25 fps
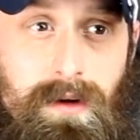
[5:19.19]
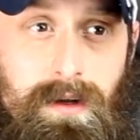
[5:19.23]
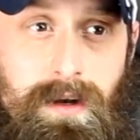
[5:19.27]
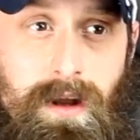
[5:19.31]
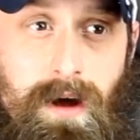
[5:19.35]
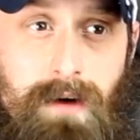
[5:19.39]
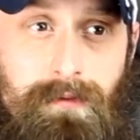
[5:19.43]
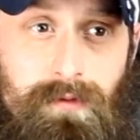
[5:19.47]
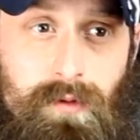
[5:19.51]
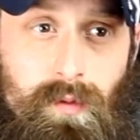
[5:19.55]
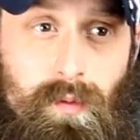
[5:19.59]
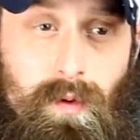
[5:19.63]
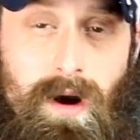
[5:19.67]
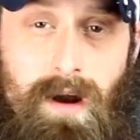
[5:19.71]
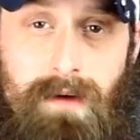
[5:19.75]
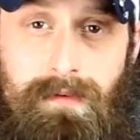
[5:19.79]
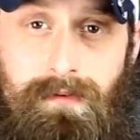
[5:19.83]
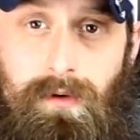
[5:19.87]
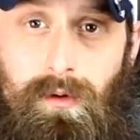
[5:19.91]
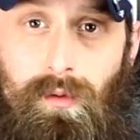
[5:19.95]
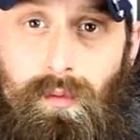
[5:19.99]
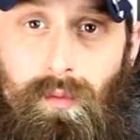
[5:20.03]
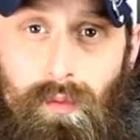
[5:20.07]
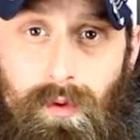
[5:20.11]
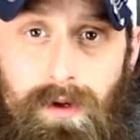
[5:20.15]
enough to where I
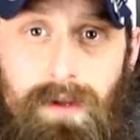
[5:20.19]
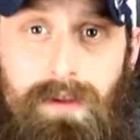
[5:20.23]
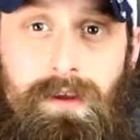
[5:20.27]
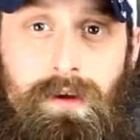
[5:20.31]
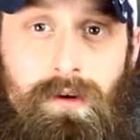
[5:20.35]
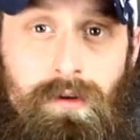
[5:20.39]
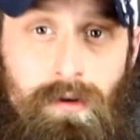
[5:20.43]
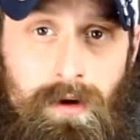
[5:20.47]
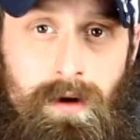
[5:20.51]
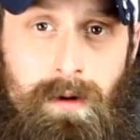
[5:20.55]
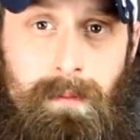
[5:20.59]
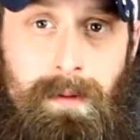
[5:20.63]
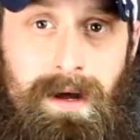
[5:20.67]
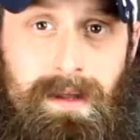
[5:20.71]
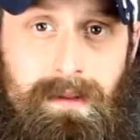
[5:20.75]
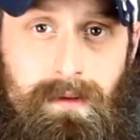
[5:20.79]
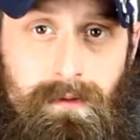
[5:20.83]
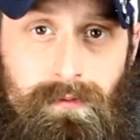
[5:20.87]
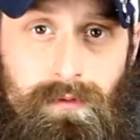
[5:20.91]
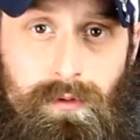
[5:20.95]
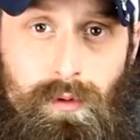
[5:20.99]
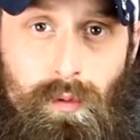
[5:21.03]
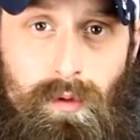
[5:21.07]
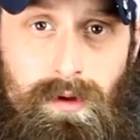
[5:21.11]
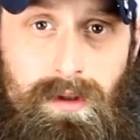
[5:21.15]
feel really good about
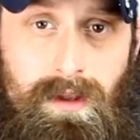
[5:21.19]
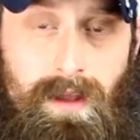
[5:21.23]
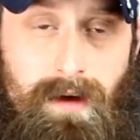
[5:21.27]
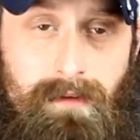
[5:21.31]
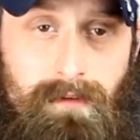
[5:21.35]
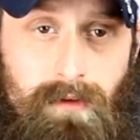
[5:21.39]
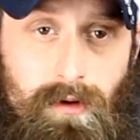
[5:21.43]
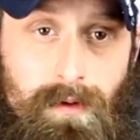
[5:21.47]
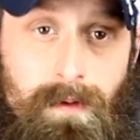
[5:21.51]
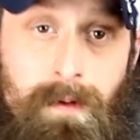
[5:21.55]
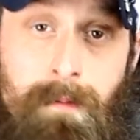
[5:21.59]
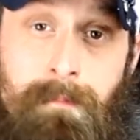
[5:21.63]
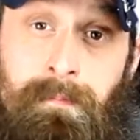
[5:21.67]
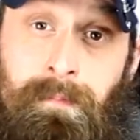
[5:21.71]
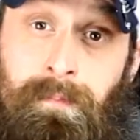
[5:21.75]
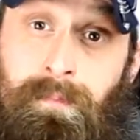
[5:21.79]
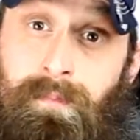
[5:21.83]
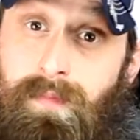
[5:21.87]
the fluid level.